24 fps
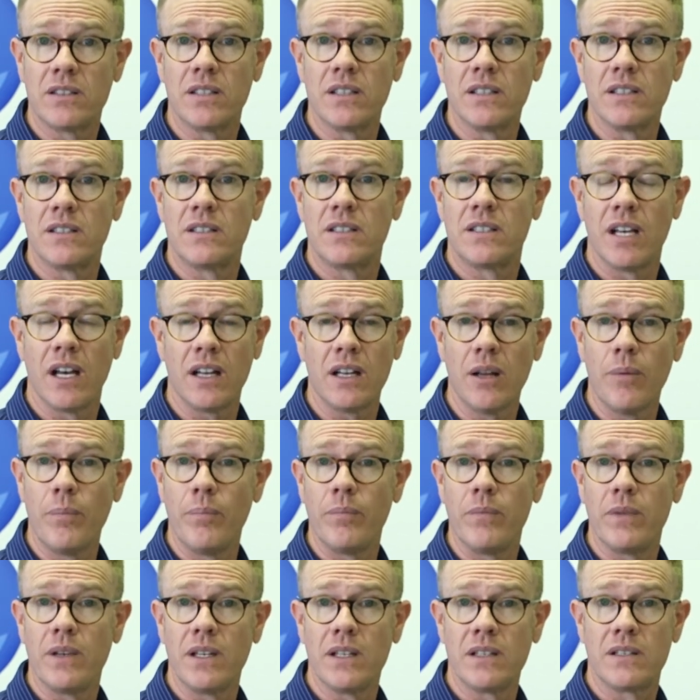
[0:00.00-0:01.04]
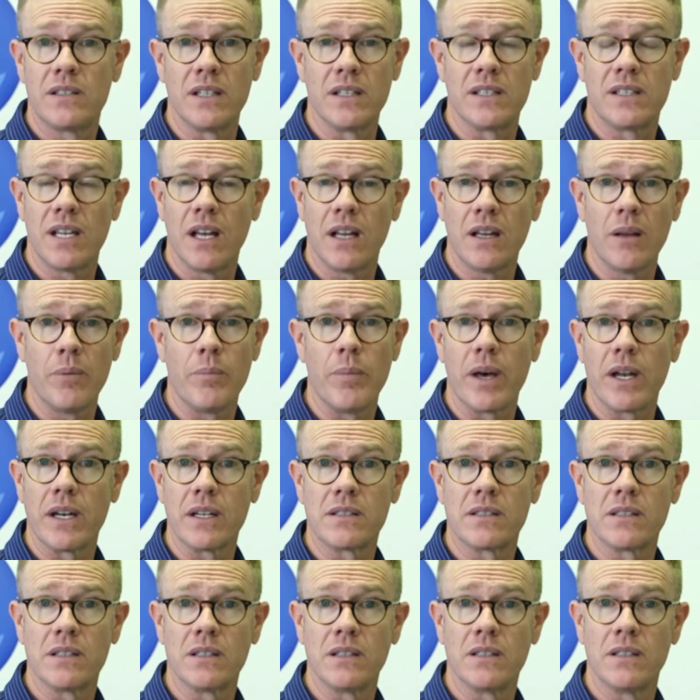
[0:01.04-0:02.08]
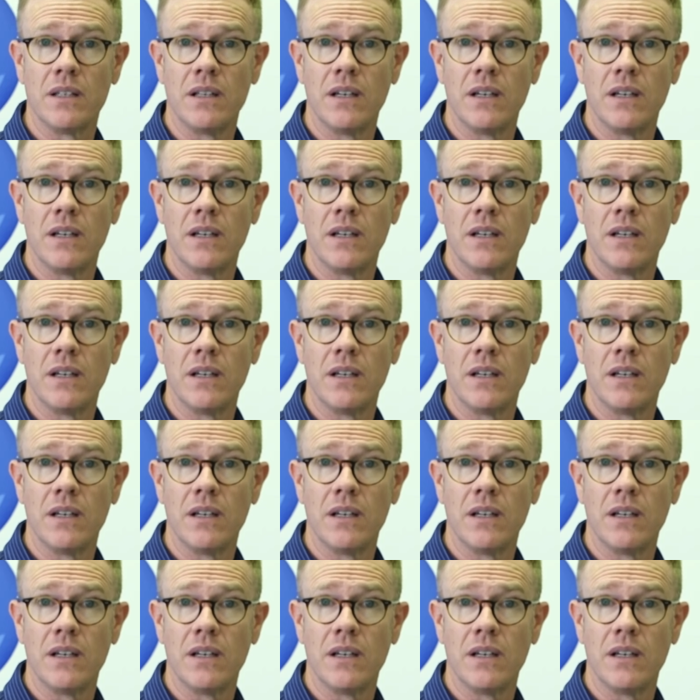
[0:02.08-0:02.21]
to telemedicine.